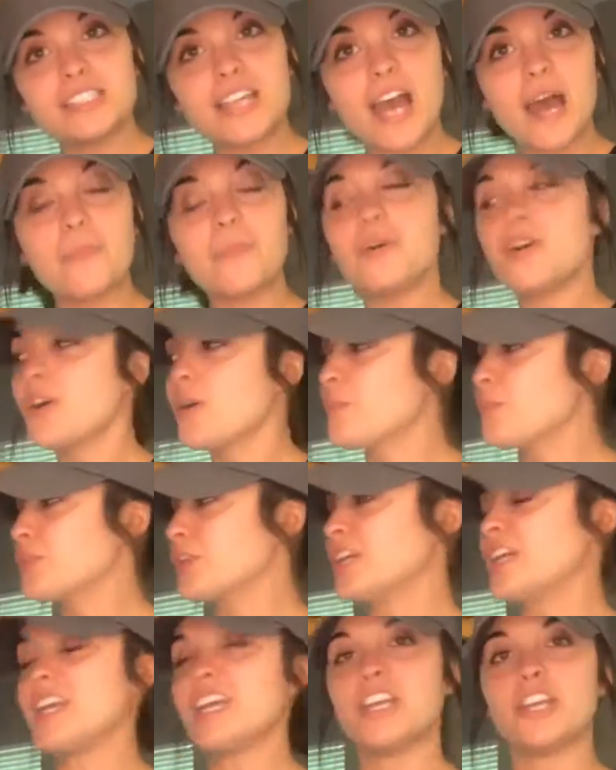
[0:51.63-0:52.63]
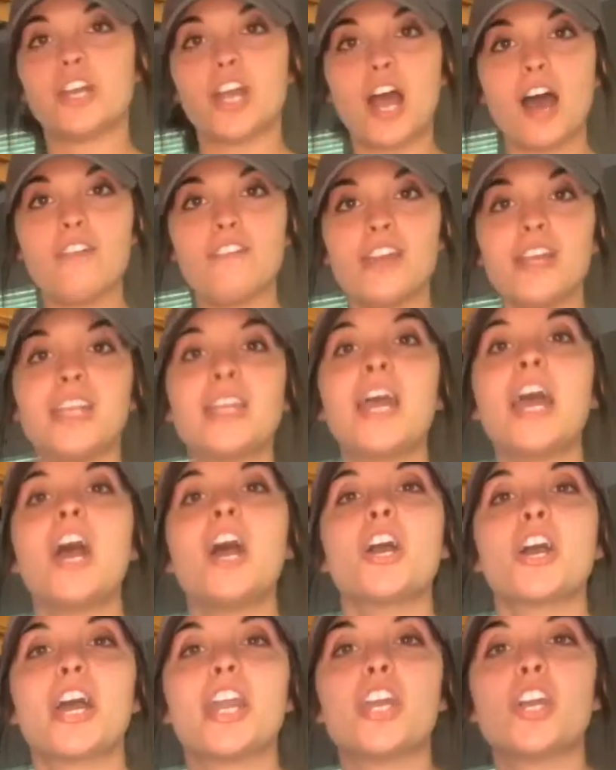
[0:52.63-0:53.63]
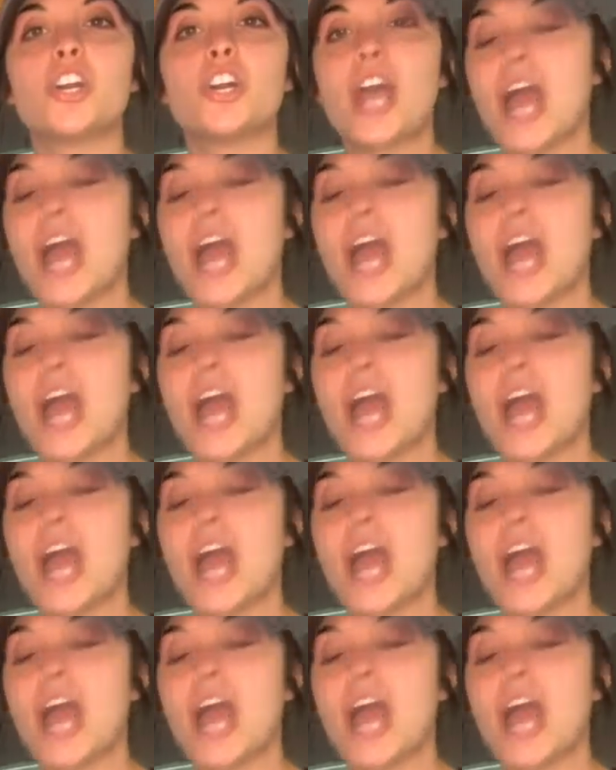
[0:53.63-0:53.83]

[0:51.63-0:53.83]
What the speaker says: step, preheat your oven. Go ahead and